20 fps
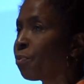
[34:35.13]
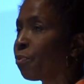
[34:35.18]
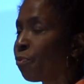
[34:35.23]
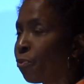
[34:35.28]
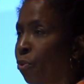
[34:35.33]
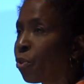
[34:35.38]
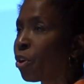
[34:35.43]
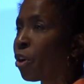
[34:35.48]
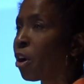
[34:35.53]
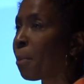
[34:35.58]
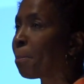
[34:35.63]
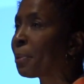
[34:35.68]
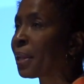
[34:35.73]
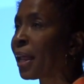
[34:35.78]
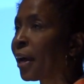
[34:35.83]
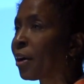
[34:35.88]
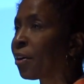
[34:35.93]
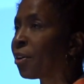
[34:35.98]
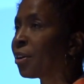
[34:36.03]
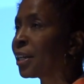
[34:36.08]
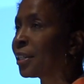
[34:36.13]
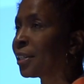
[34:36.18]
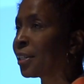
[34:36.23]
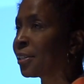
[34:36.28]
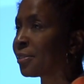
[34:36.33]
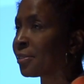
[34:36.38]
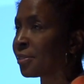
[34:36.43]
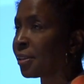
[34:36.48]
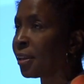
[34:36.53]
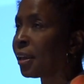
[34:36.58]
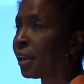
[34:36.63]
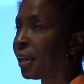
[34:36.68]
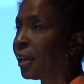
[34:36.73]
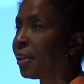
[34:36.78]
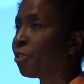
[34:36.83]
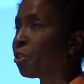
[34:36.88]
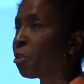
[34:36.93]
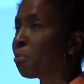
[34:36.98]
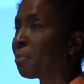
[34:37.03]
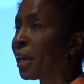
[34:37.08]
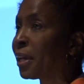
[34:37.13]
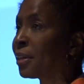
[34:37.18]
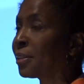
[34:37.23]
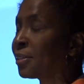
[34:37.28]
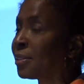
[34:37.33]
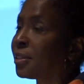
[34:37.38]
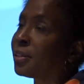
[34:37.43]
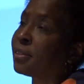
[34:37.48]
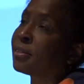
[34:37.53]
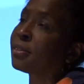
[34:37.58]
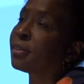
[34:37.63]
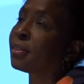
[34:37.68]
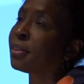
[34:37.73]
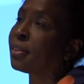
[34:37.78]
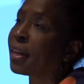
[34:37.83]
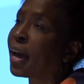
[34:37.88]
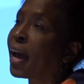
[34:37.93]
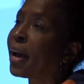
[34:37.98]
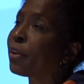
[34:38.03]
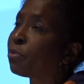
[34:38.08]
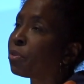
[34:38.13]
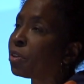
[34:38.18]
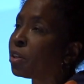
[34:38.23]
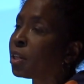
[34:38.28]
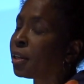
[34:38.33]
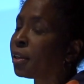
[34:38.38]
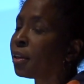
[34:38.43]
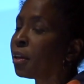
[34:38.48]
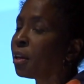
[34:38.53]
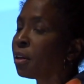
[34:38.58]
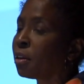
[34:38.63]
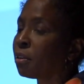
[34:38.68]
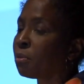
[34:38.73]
for a black audience in their magazines, and that really